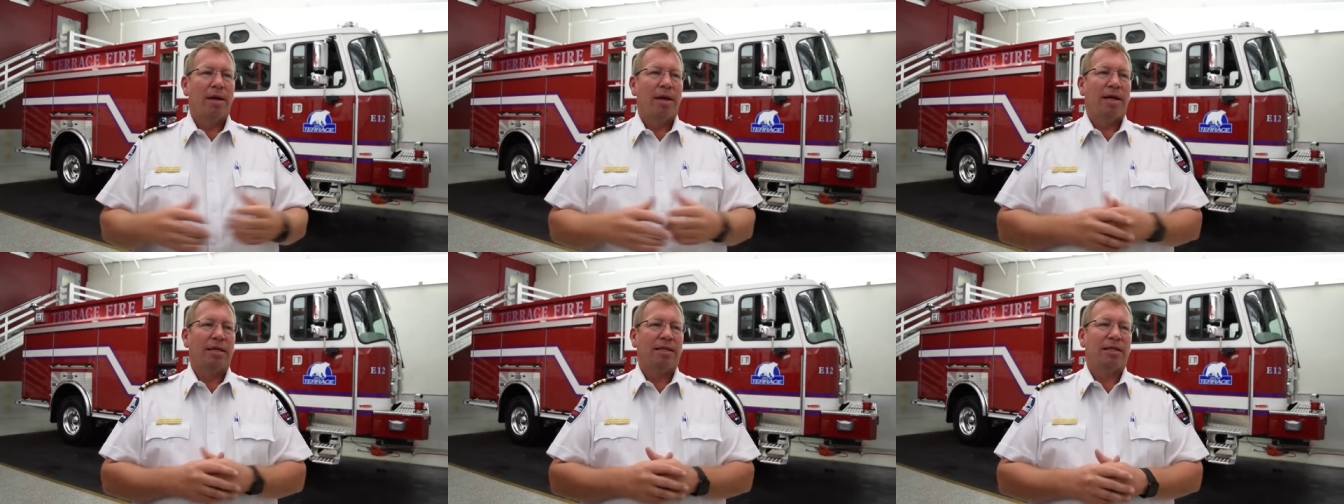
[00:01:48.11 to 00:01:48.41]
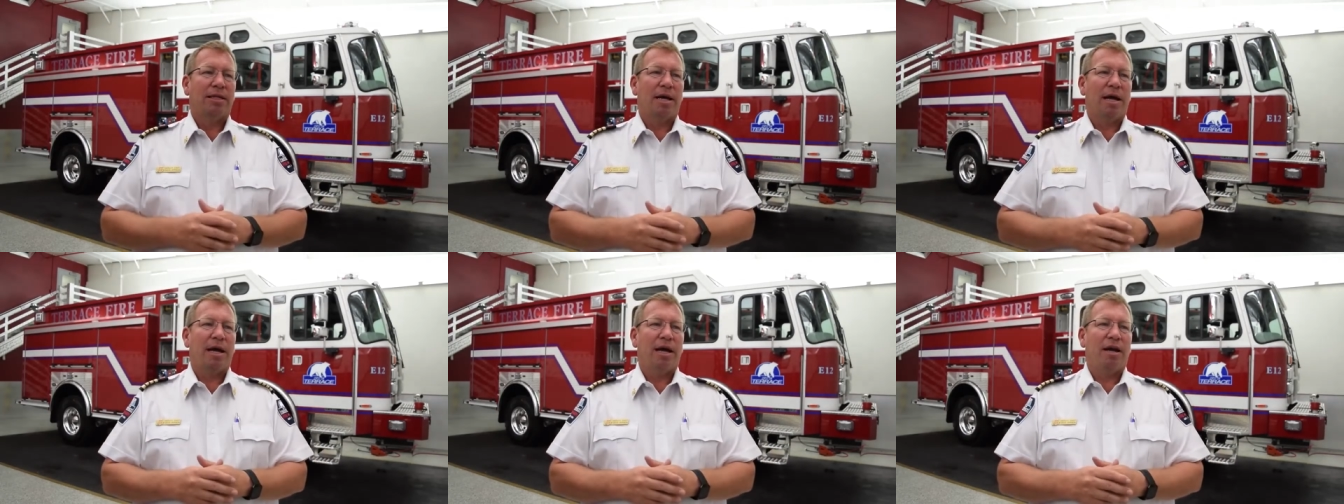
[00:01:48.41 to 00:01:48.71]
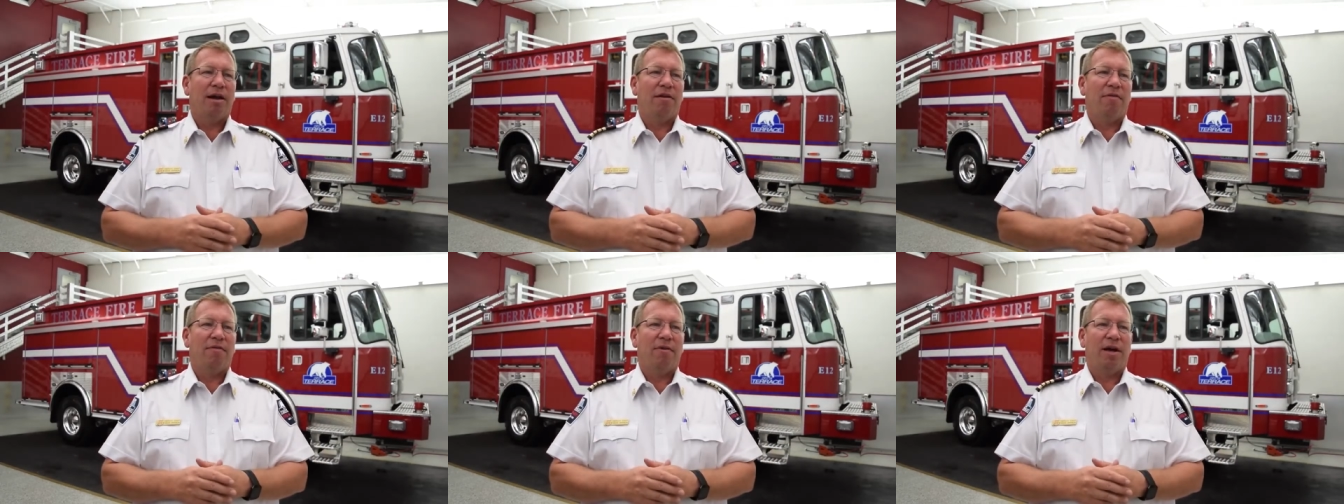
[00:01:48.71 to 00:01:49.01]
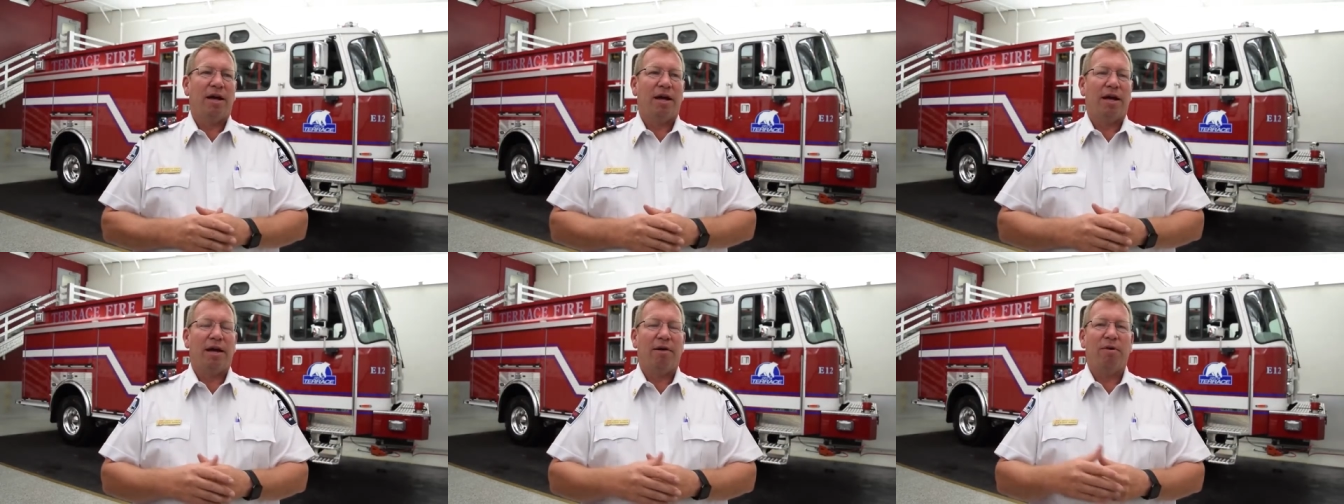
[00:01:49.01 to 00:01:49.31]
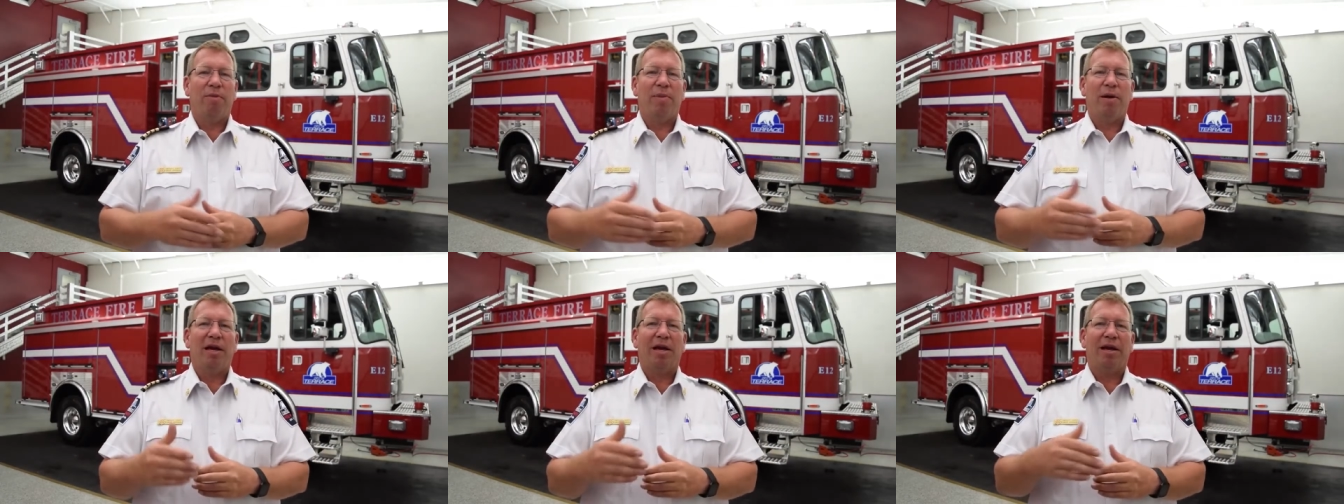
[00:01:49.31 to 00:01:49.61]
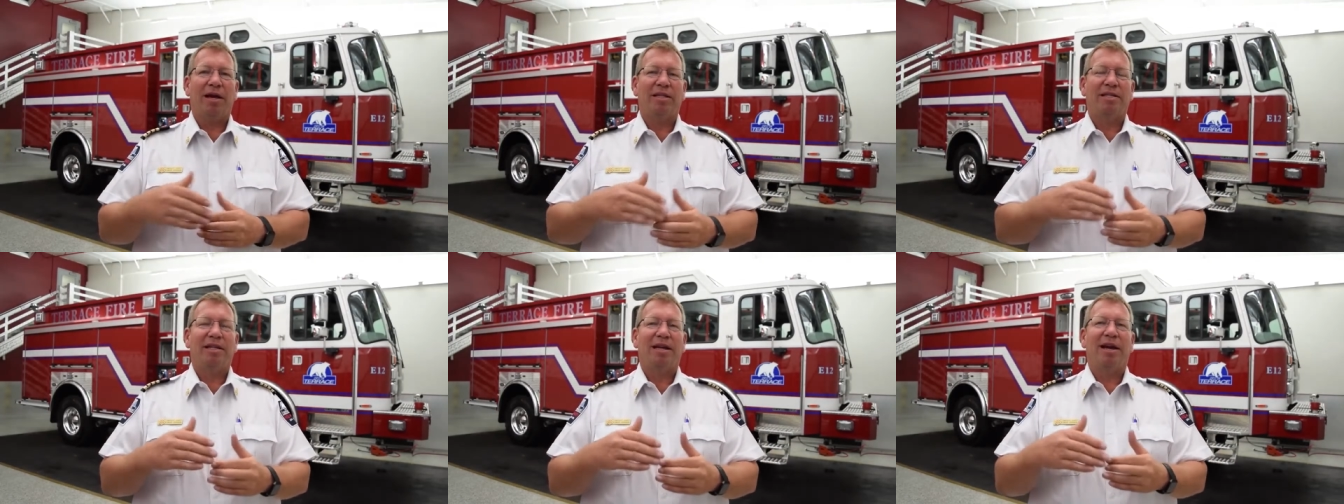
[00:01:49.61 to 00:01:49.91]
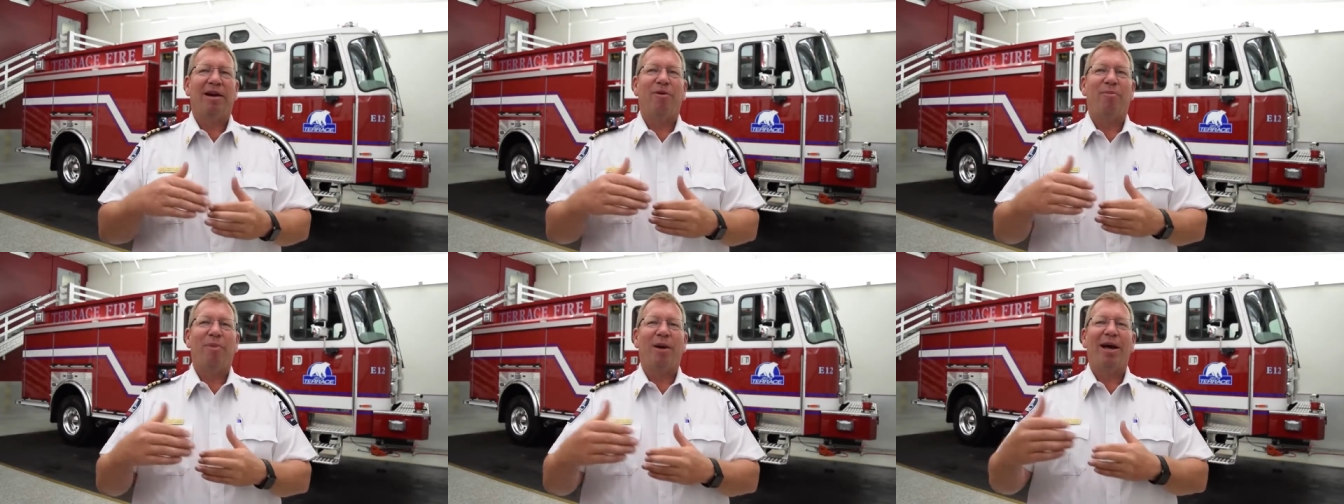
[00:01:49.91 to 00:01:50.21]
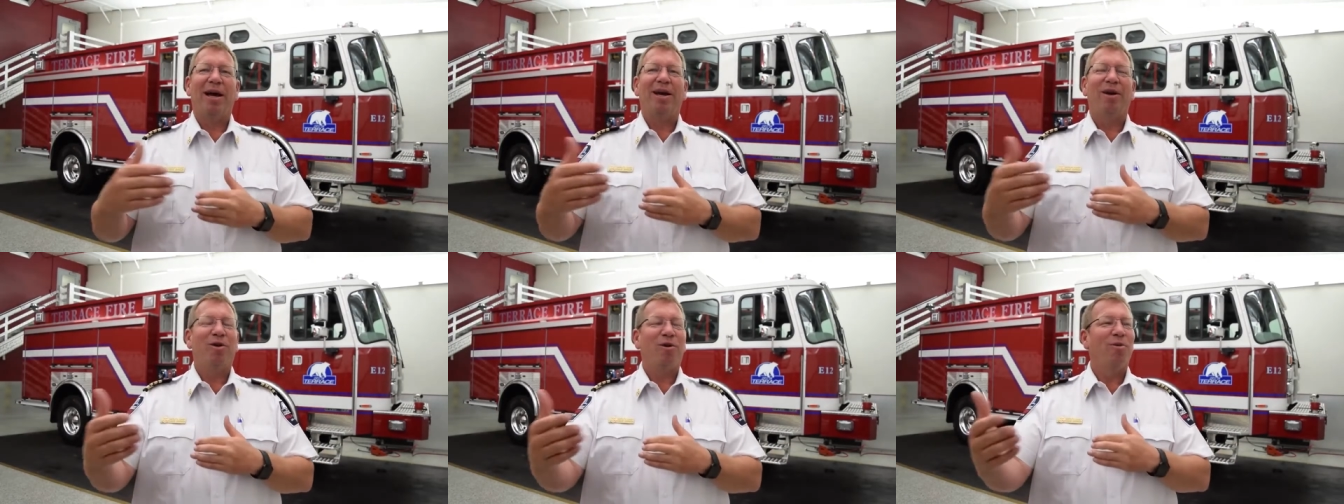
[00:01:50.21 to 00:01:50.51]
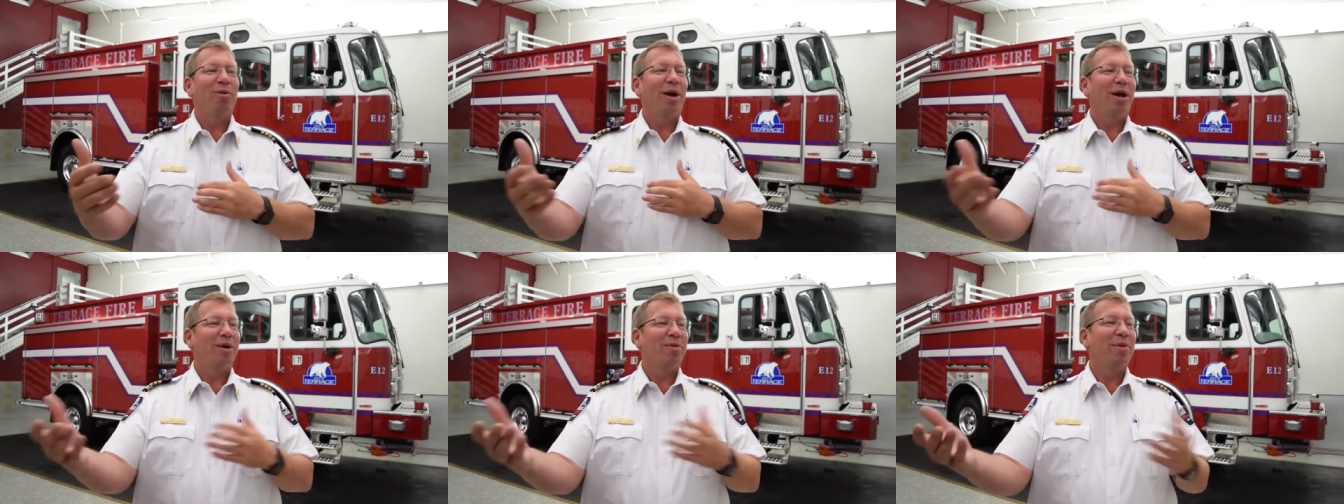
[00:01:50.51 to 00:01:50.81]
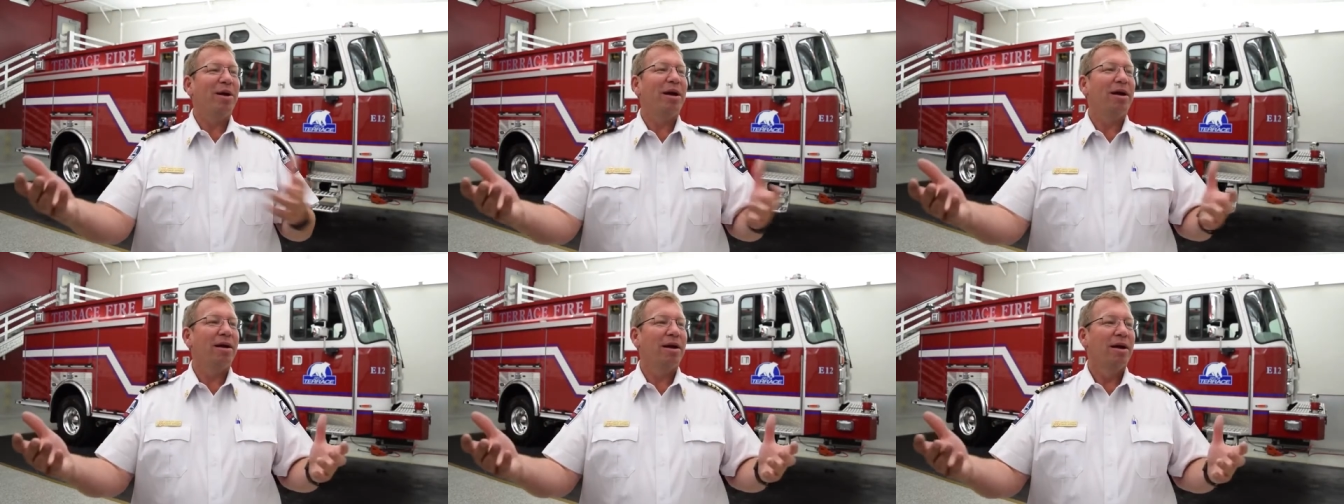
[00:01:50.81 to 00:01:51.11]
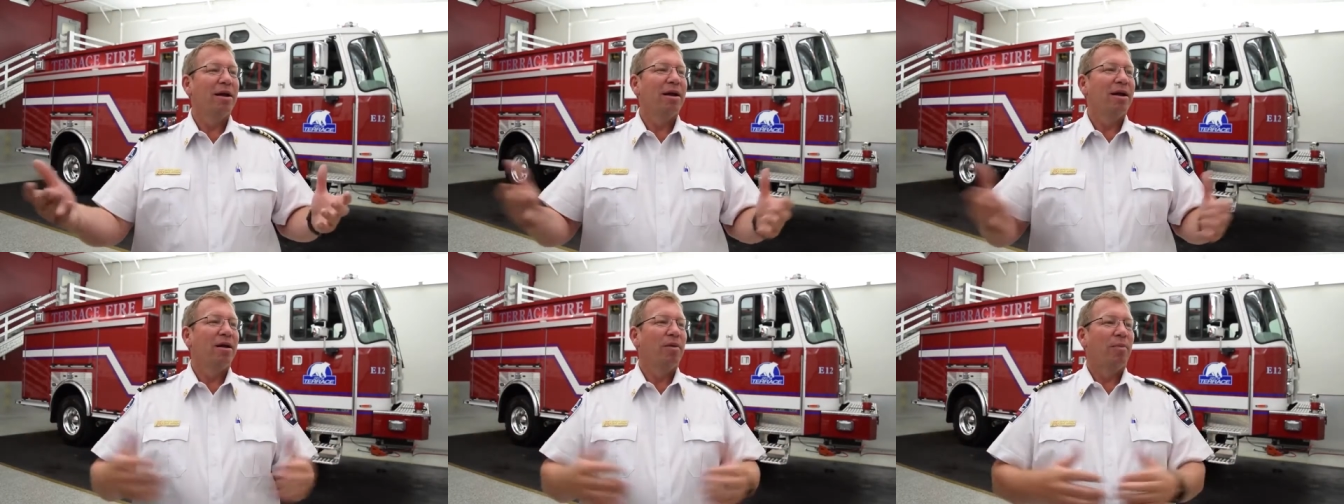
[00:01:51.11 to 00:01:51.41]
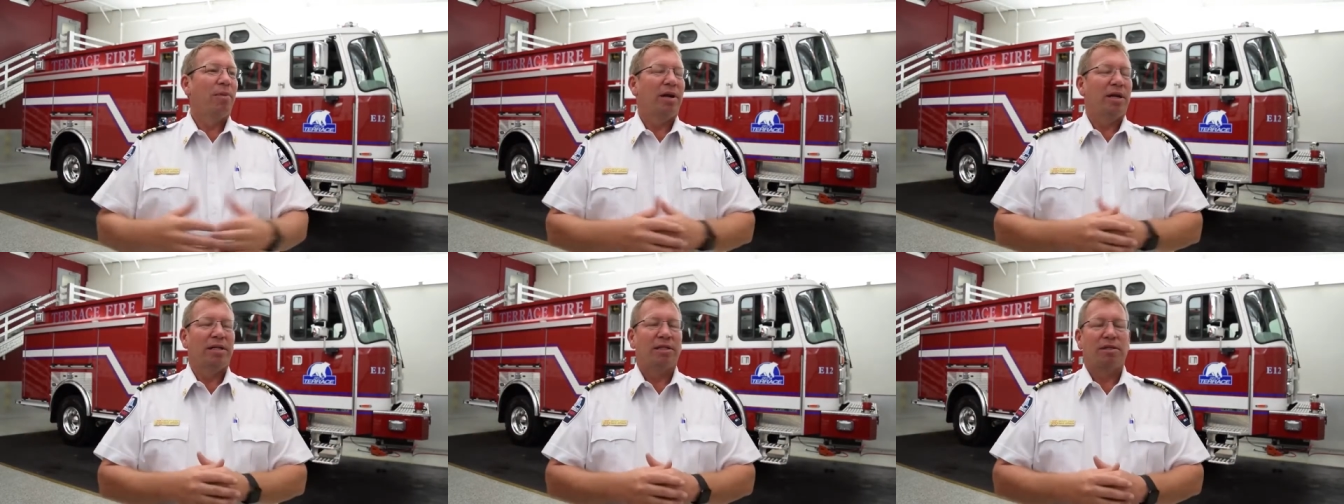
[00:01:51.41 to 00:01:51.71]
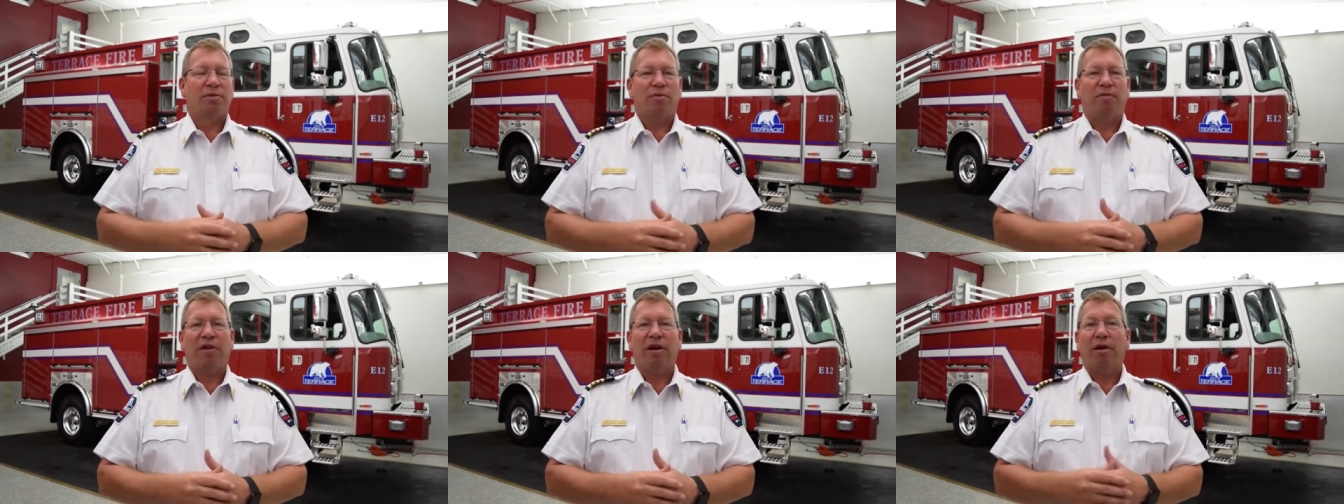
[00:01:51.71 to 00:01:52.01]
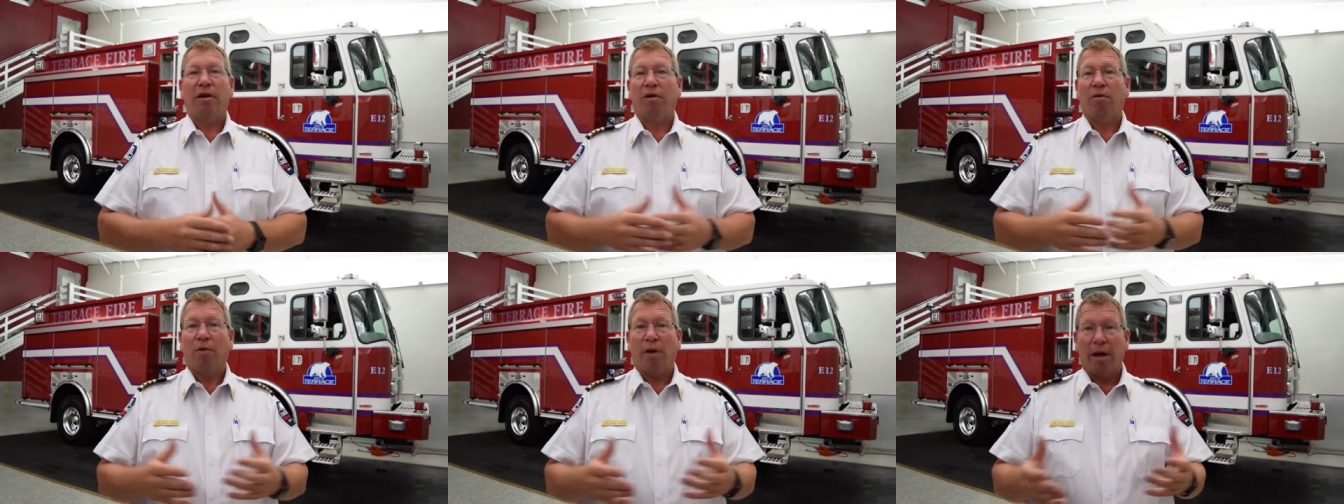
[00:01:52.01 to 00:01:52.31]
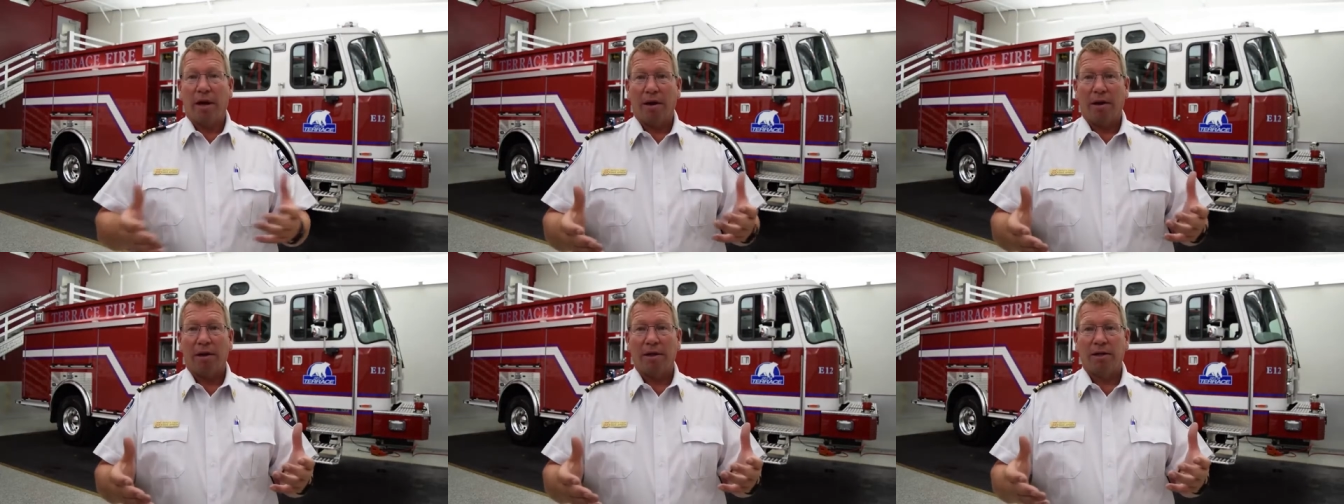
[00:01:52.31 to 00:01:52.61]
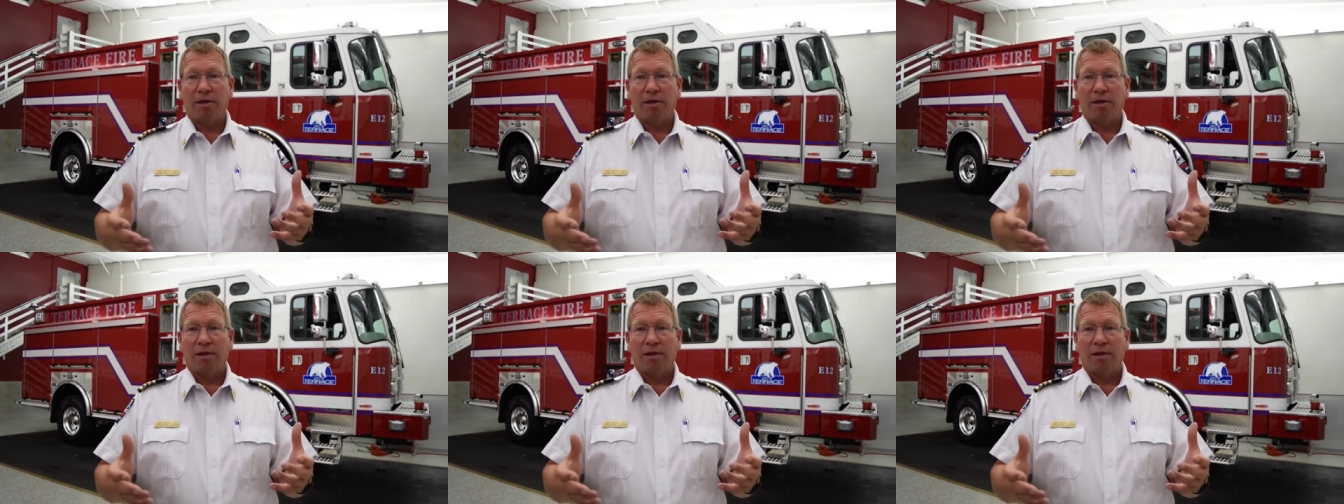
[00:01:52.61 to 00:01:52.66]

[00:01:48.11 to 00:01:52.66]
It's kind of, it's an albino white bear, but it's very rare.